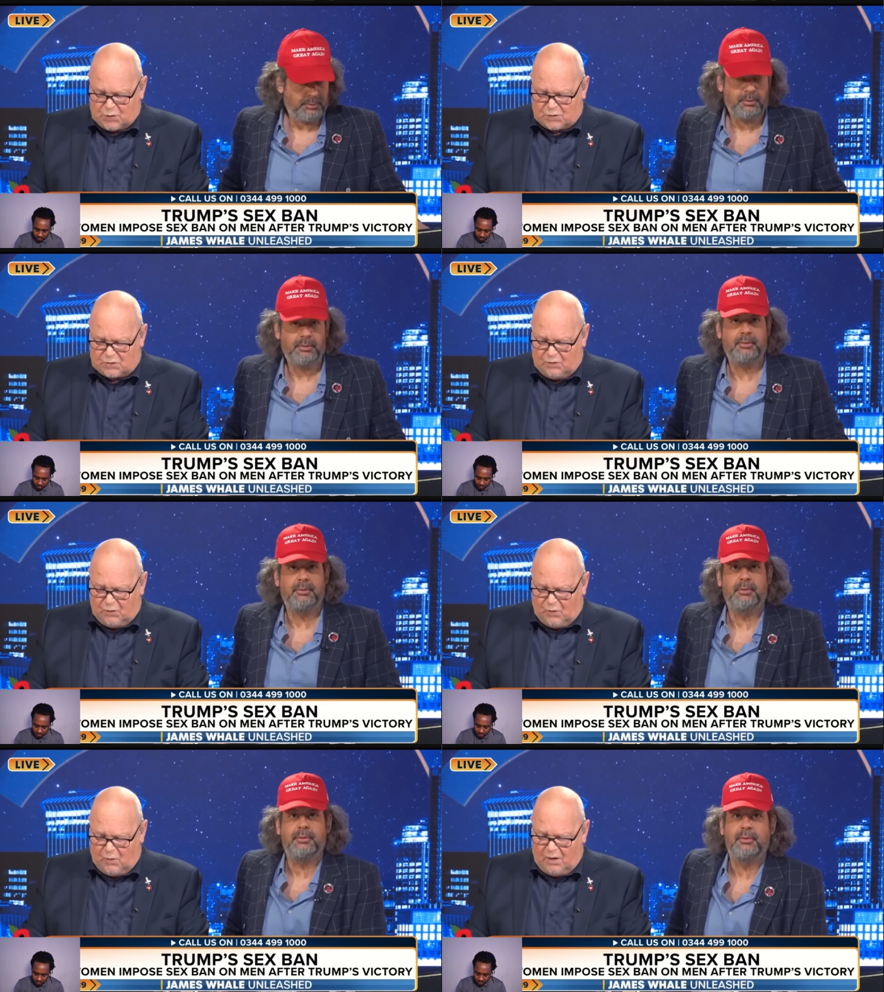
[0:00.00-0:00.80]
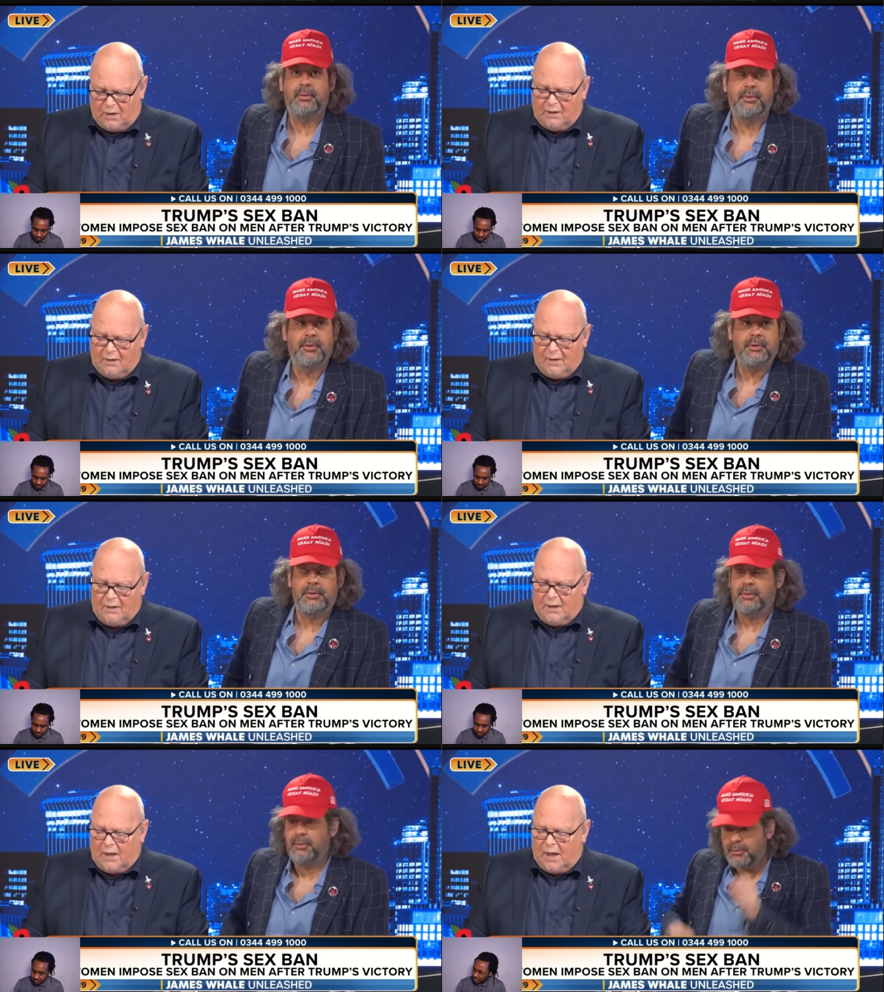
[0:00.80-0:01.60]
Speaker 1: talk to uh,
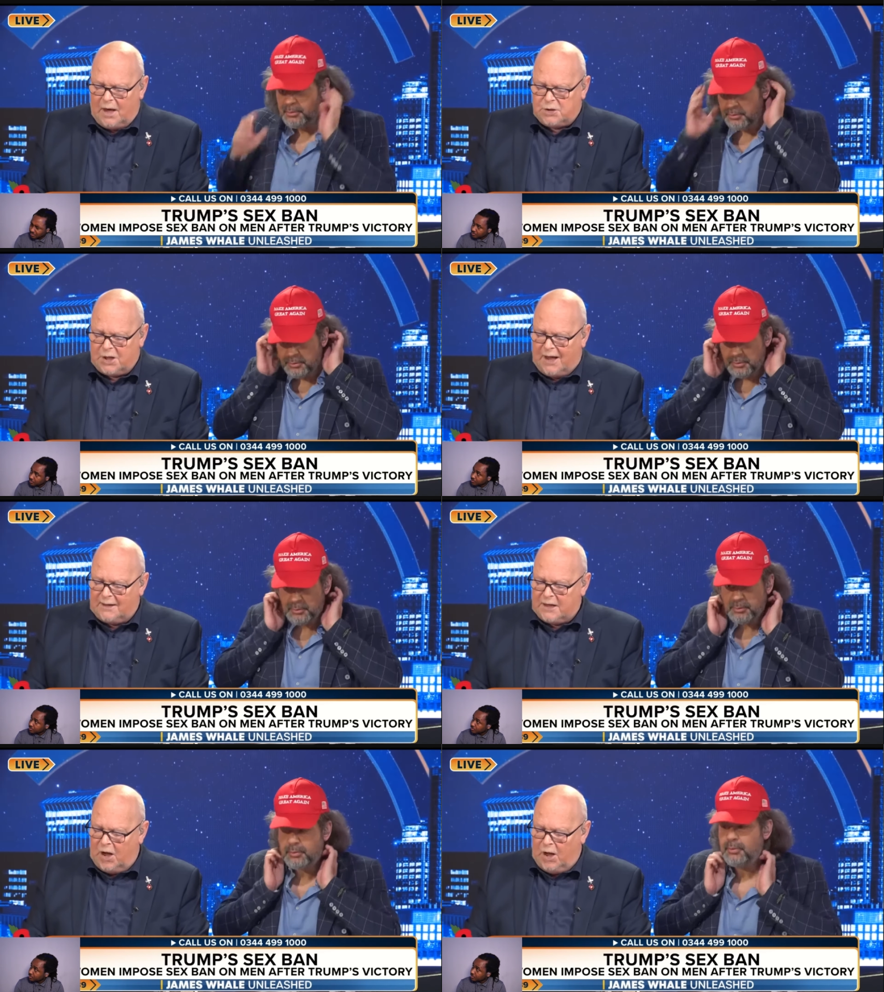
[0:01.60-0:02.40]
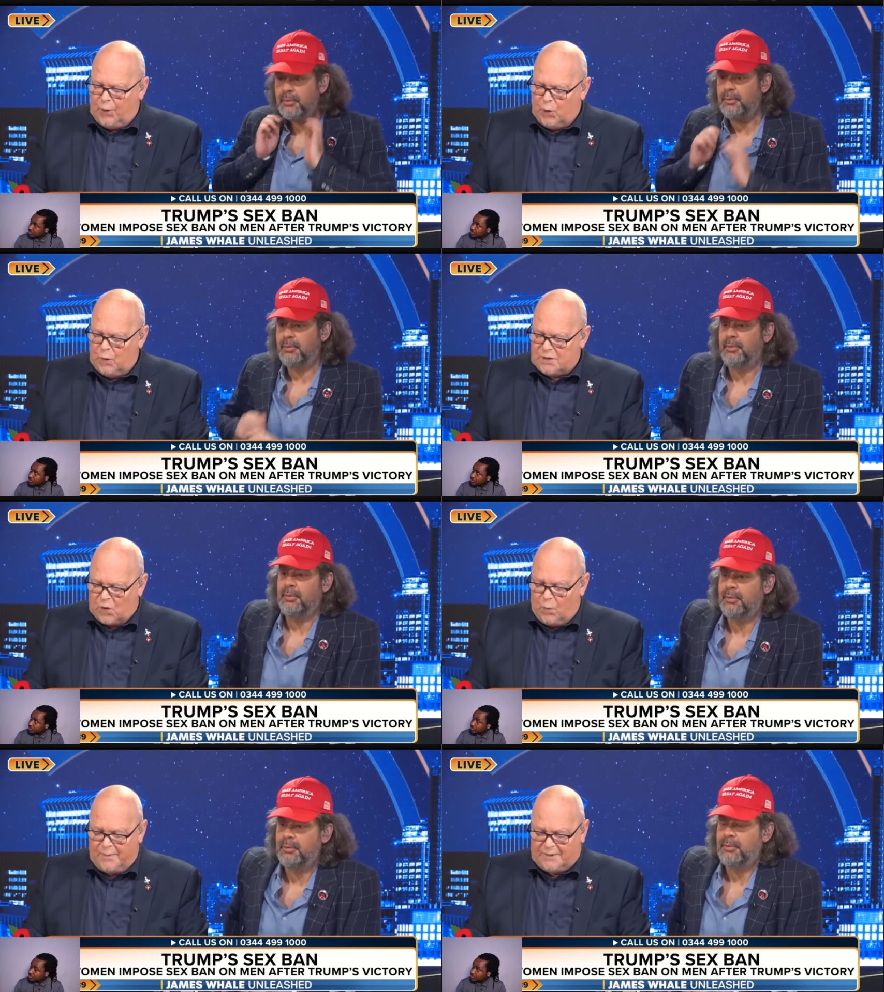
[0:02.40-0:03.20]
Aisha Ali Khan, who
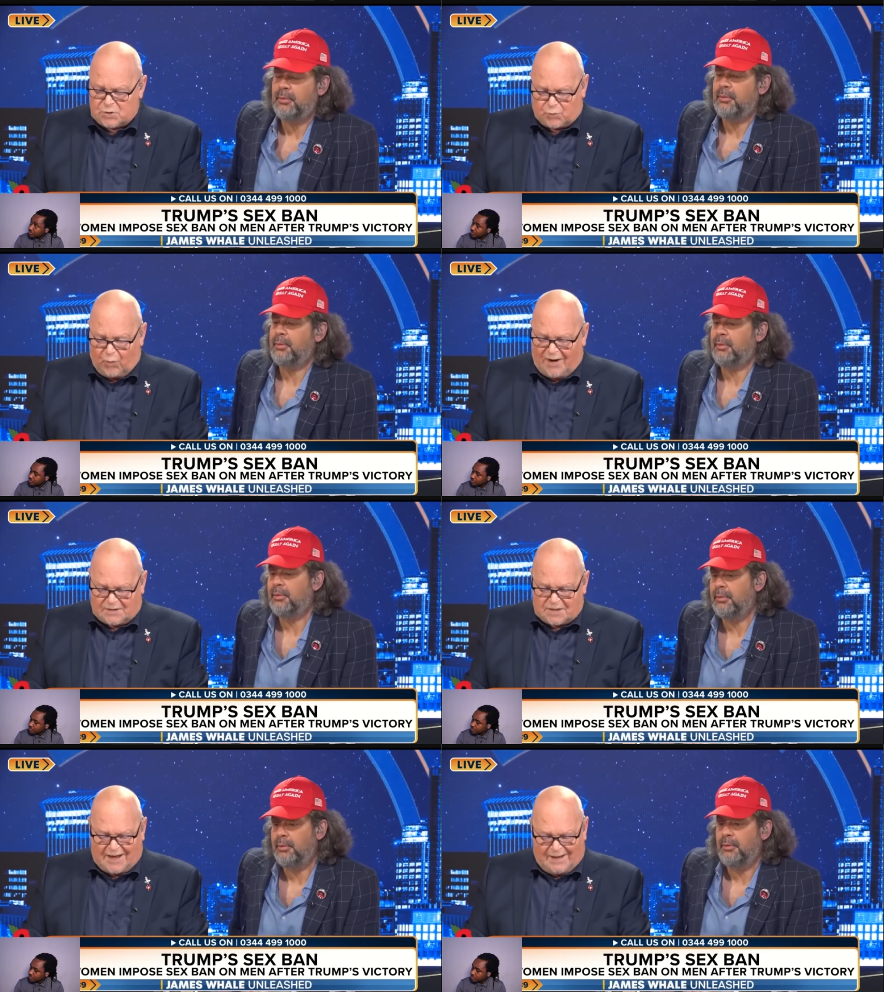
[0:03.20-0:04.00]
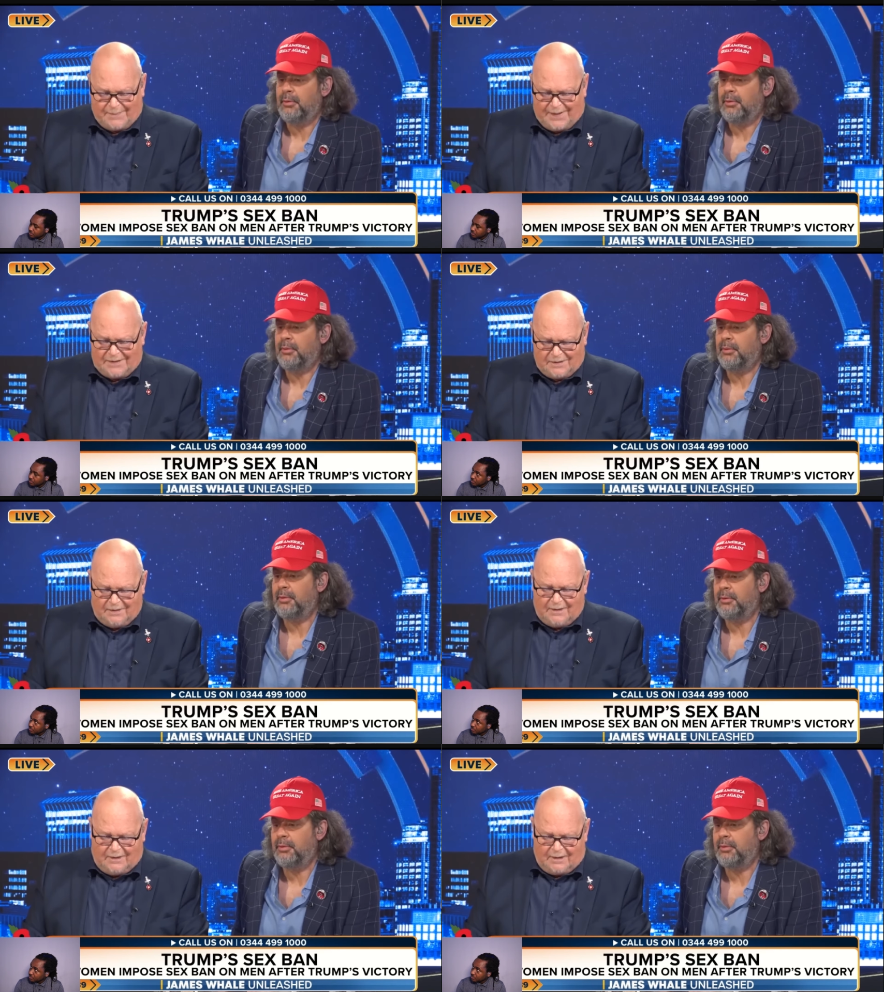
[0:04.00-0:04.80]
is a women's rights campaigner.